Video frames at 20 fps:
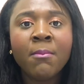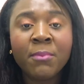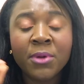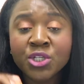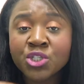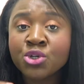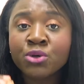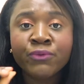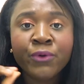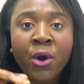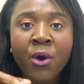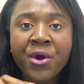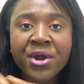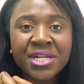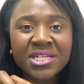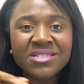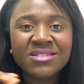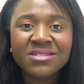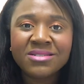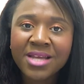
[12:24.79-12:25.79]
but you've
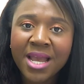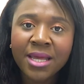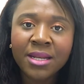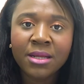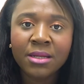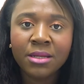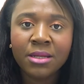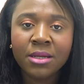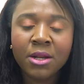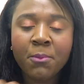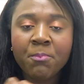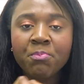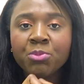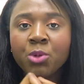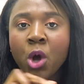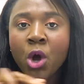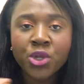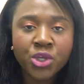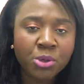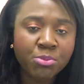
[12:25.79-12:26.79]
already stated it
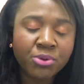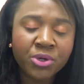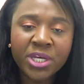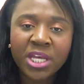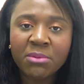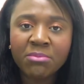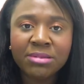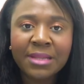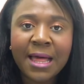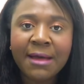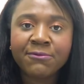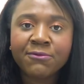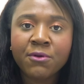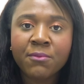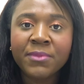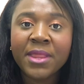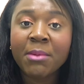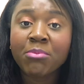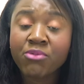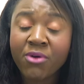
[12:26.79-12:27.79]
on your booking
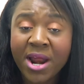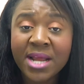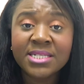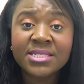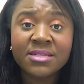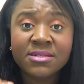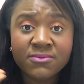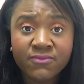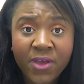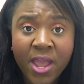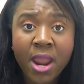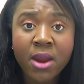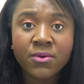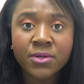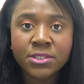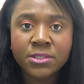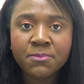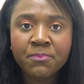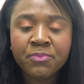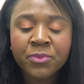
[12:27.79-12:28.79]
platform that prices
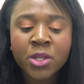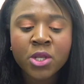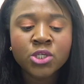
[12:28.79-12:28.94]
varies.